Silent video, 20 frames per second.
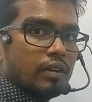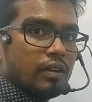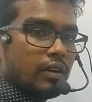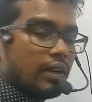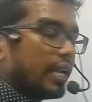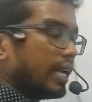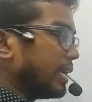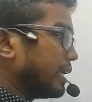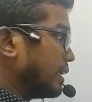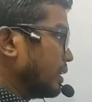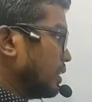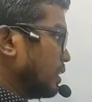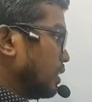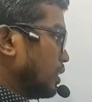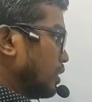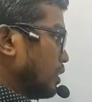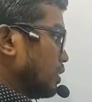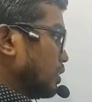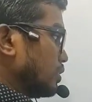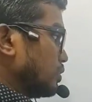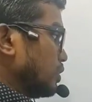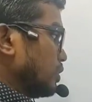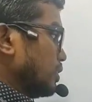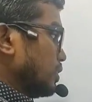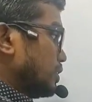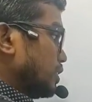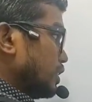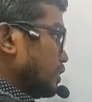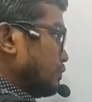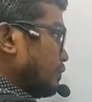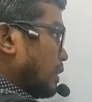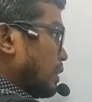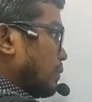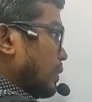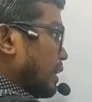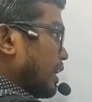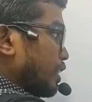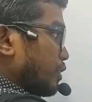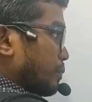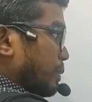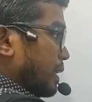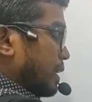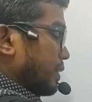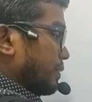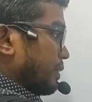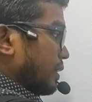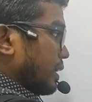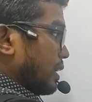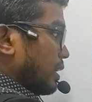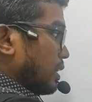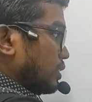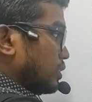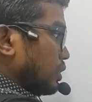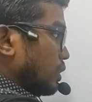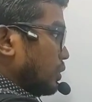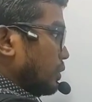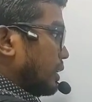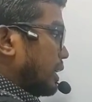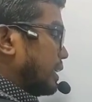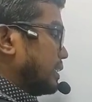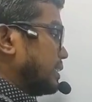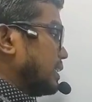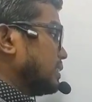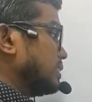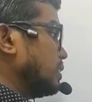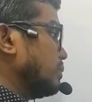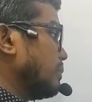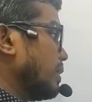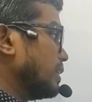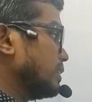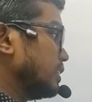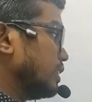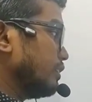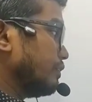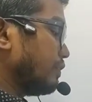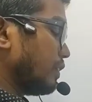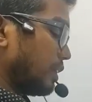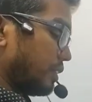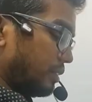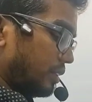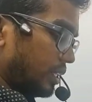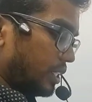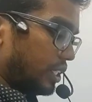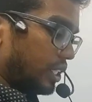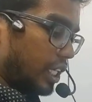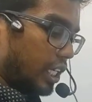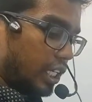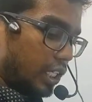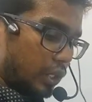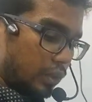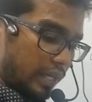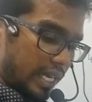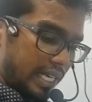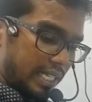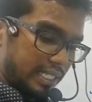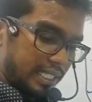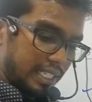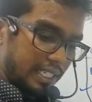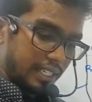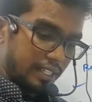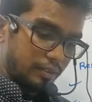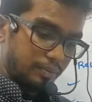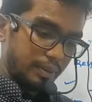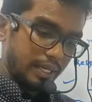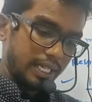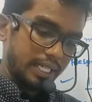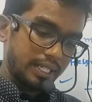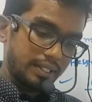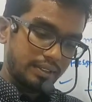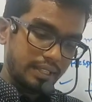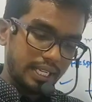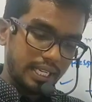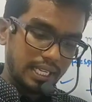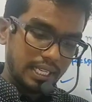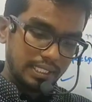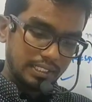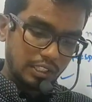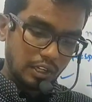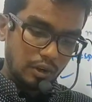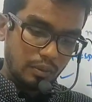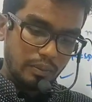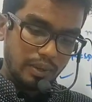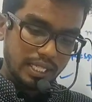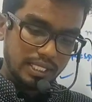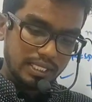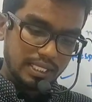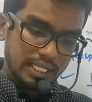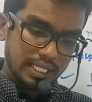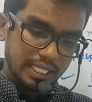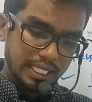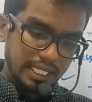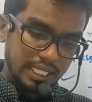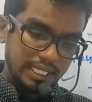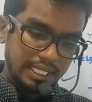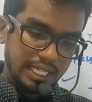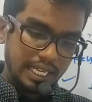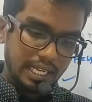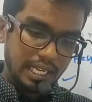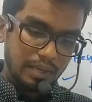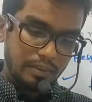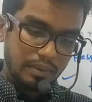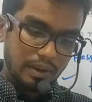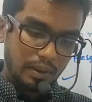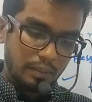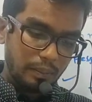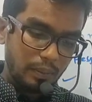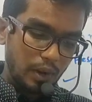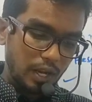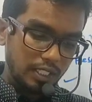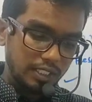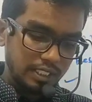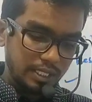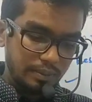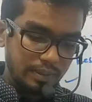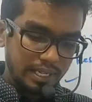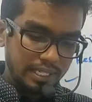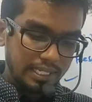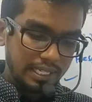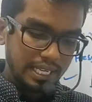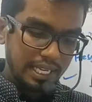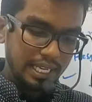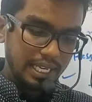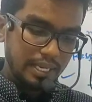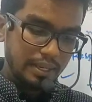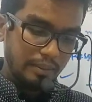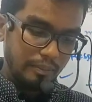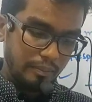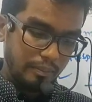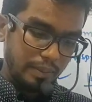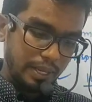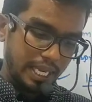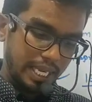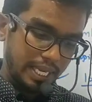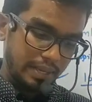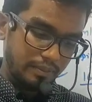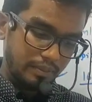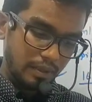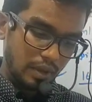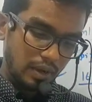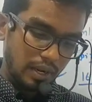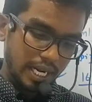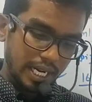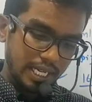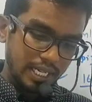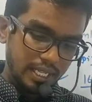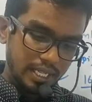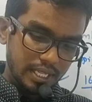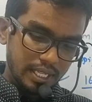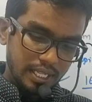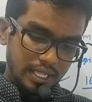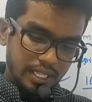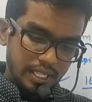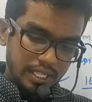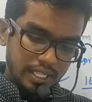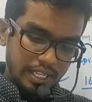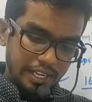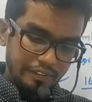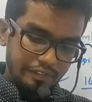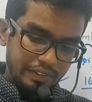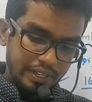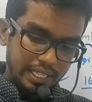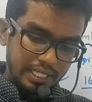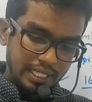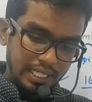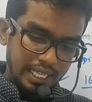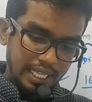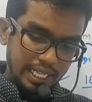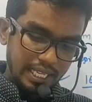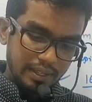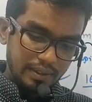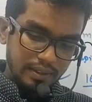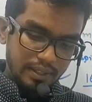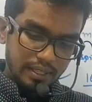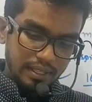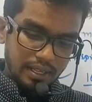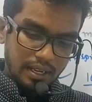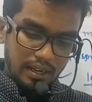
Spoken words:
Alright. So this is for one respiratory cycle. So you can just imagine for 16 to 18 respiratory cycles how much it can approximately be. Alright. Definitely.